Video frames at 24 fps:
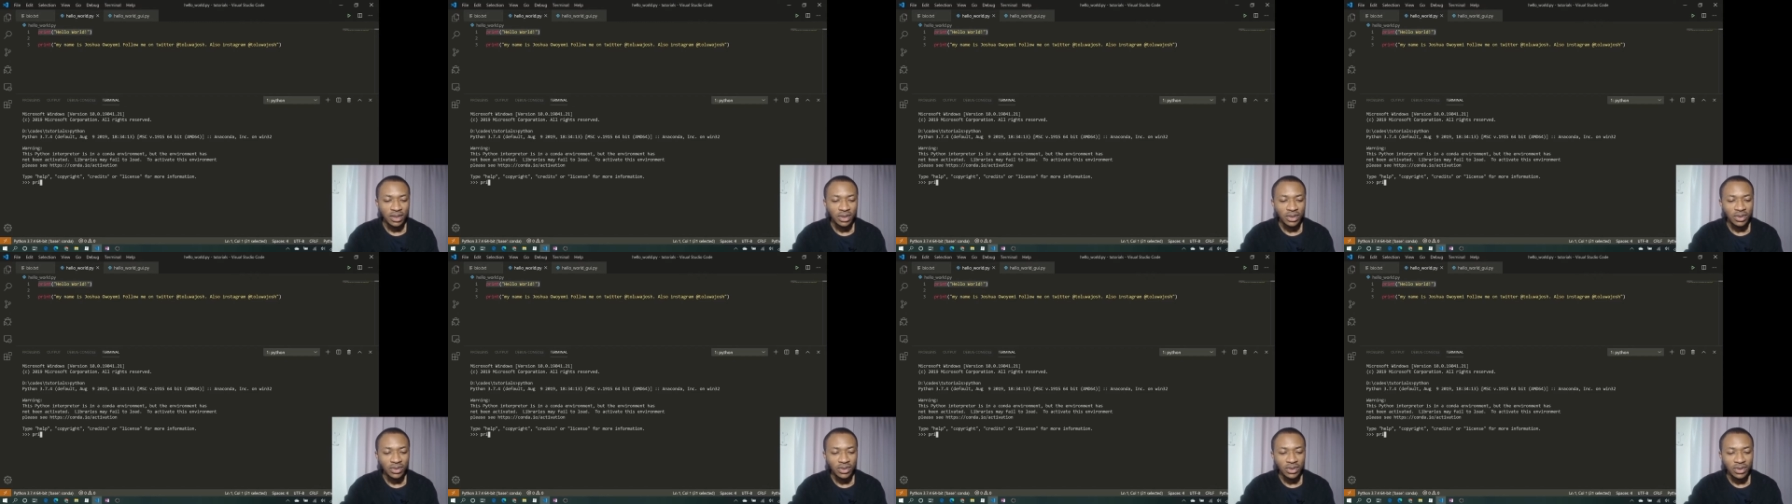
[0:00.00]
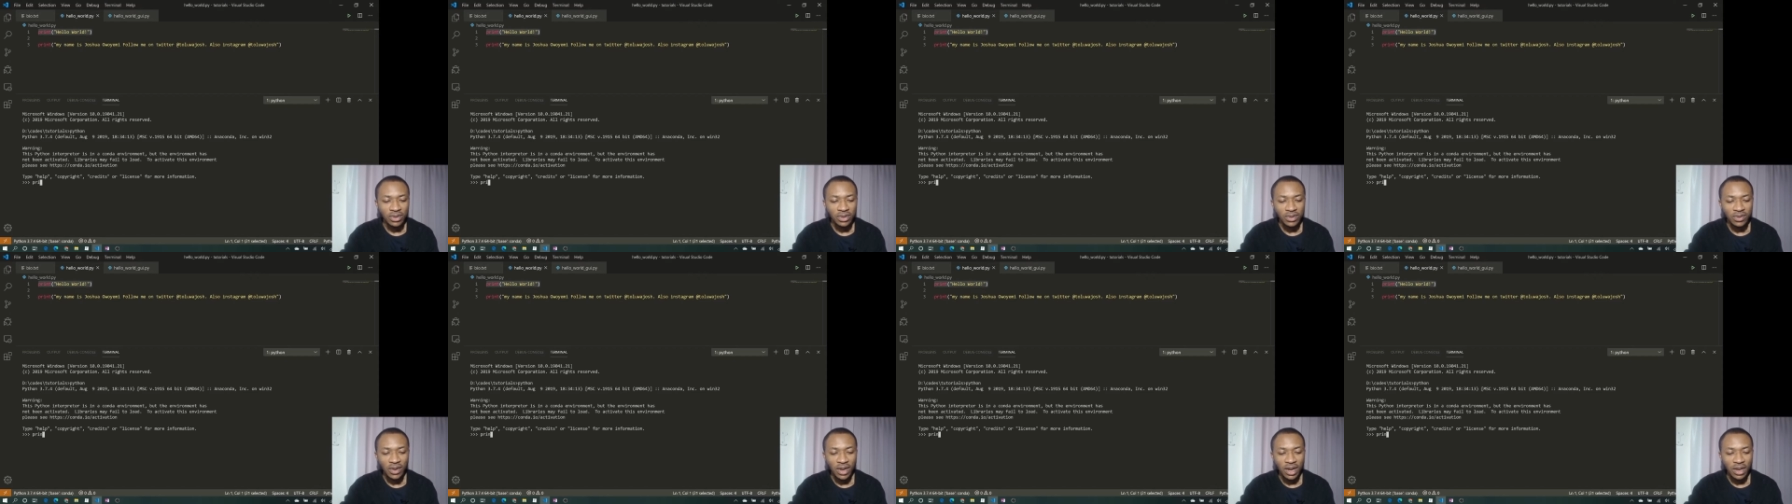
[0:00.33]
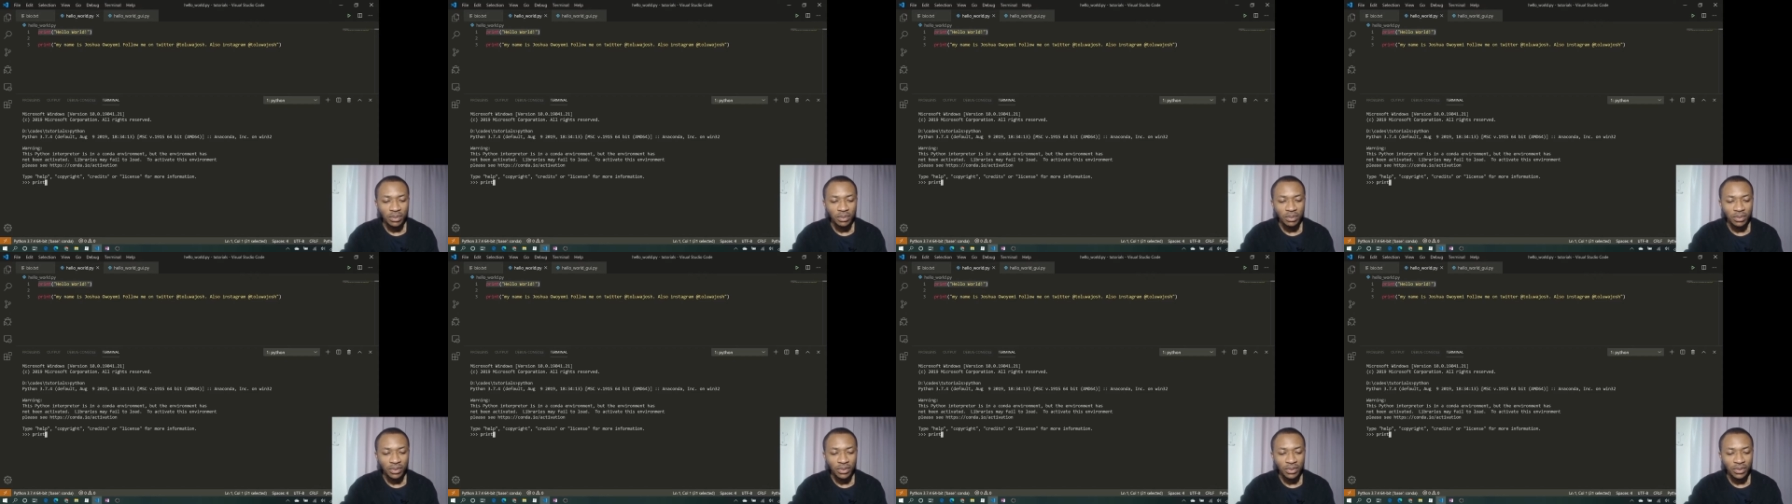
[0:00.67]
you just
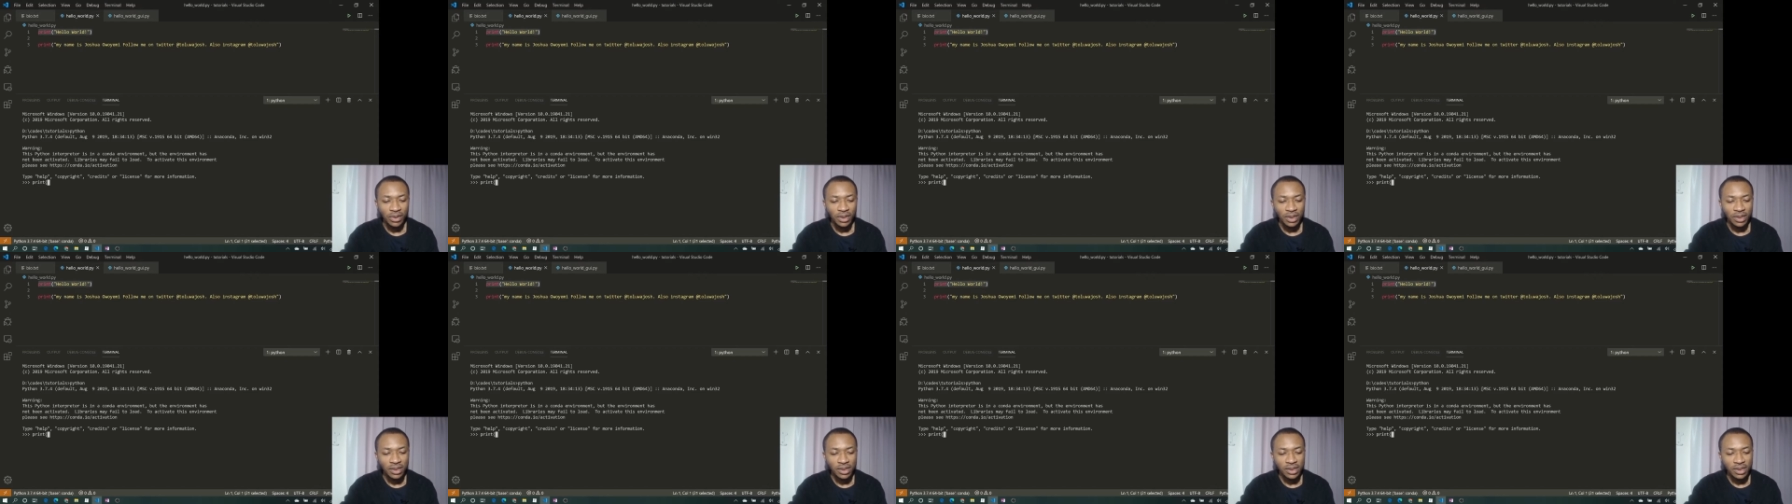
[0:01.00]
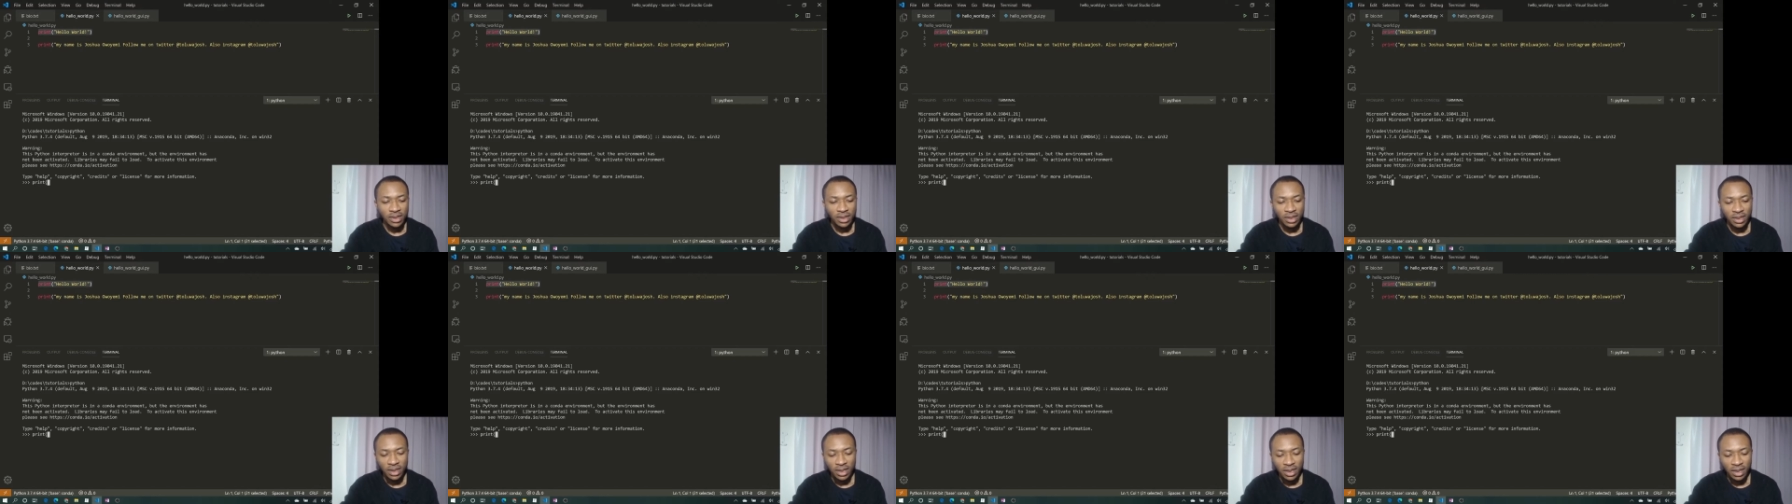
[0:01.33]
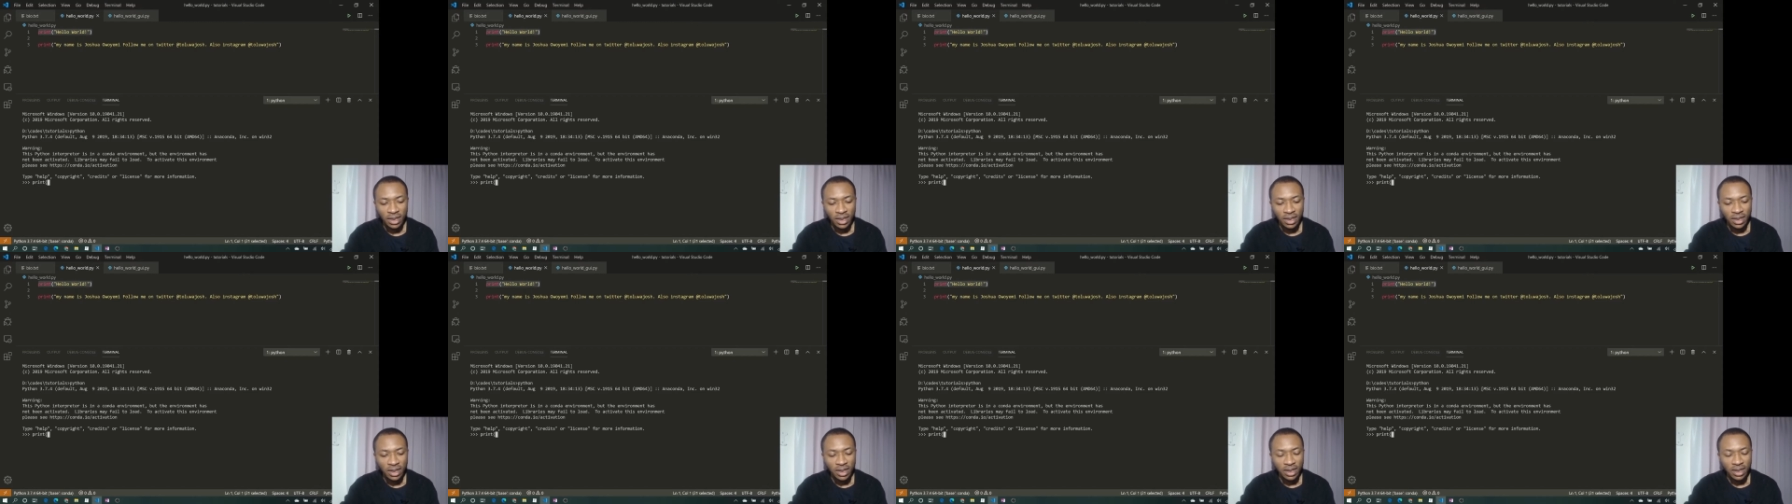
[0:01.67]
write print
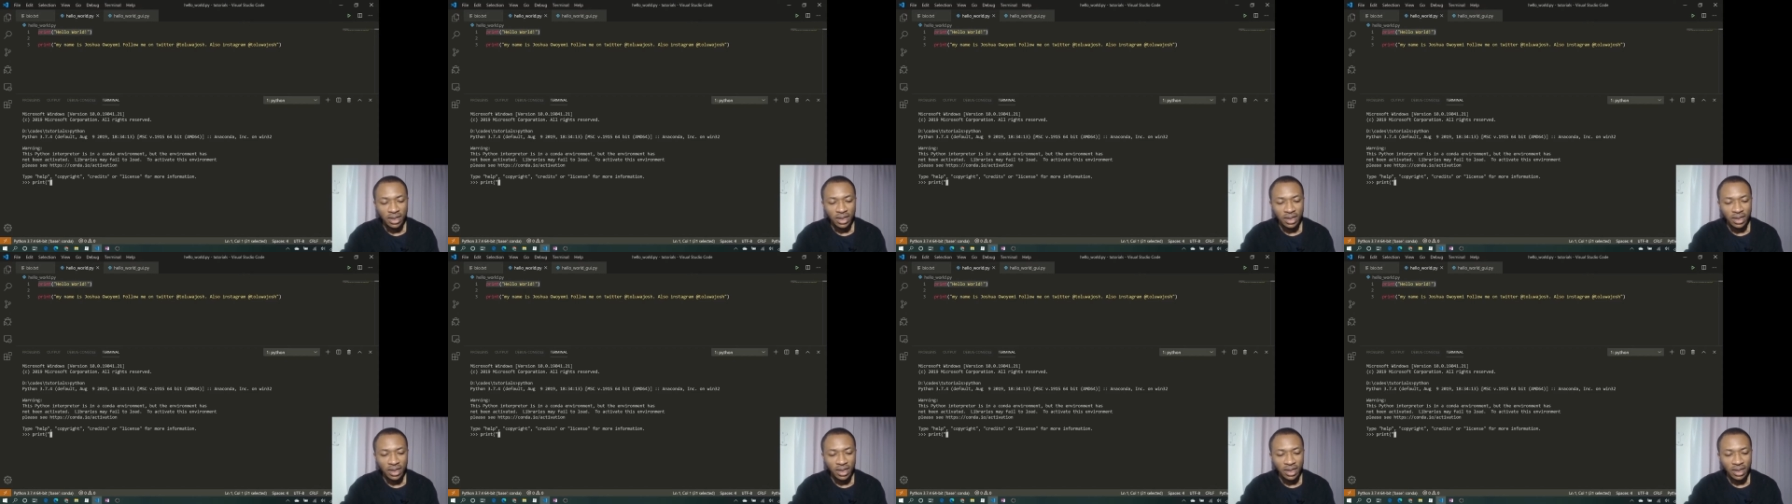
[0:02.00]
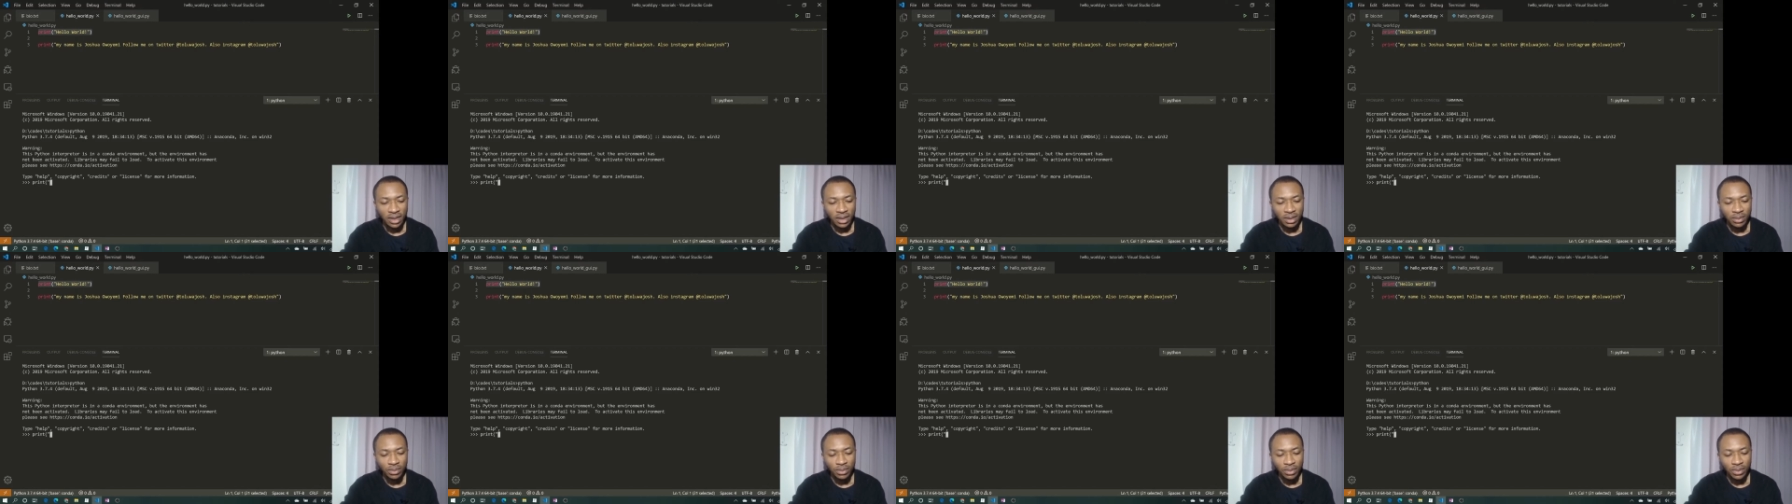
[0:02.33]
and